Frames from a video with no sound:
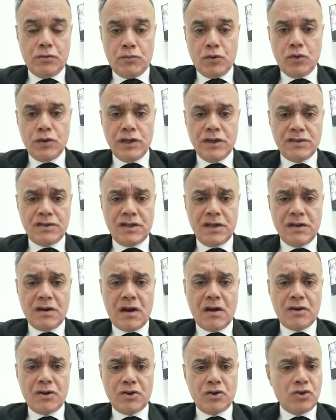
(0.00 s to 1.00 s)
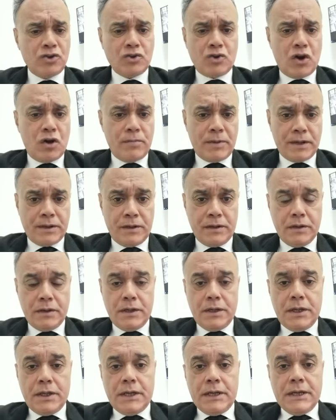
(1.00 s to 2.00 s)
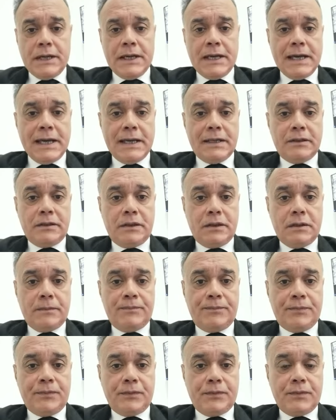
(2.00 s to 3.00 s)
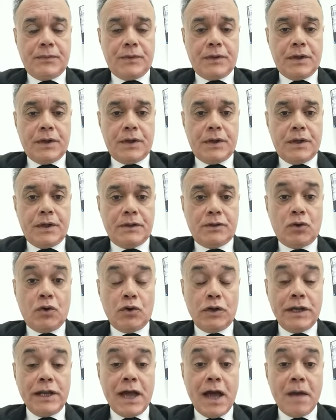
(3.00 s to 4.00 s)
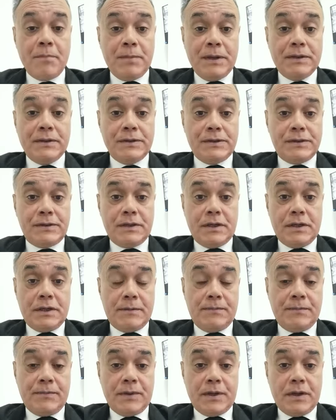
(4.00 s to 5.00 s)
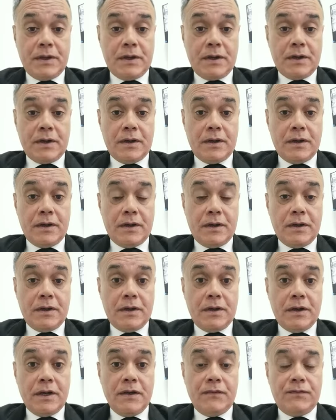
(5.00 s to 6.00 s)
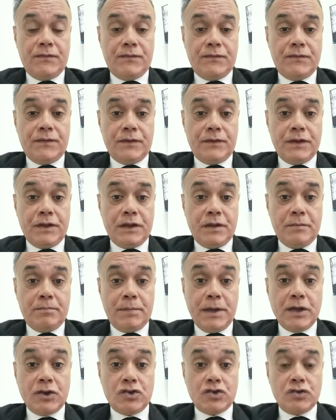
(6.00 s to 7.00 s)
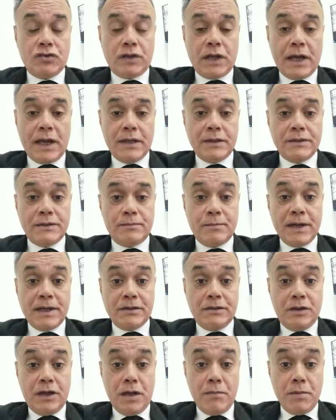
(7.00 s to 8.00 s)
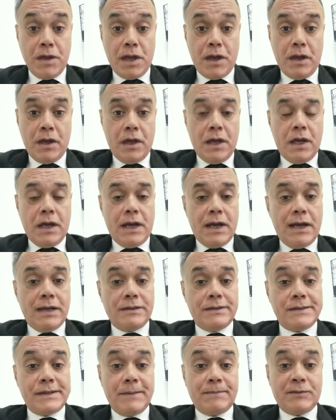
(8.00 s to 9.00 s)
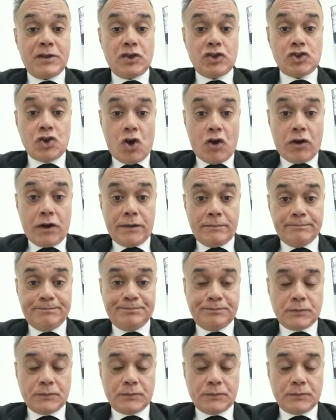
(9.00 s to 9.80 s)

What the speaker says: pneumonias, they are not common. And it only happens if the patient has bacteremia and septic shock.